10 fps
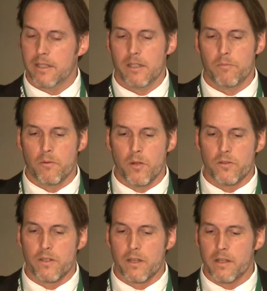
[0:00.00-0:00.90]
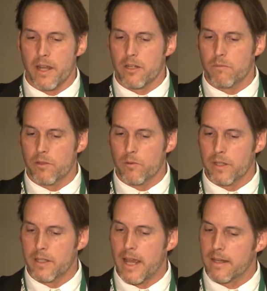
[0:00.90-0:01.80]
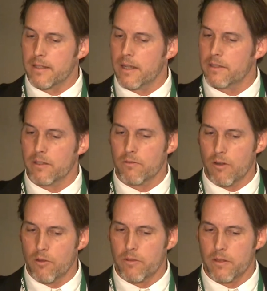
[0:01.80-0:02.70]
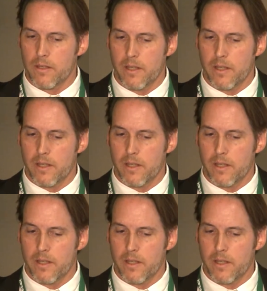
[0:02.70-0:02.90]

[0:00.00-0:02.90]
it promotes the connection between tax cuts and growth,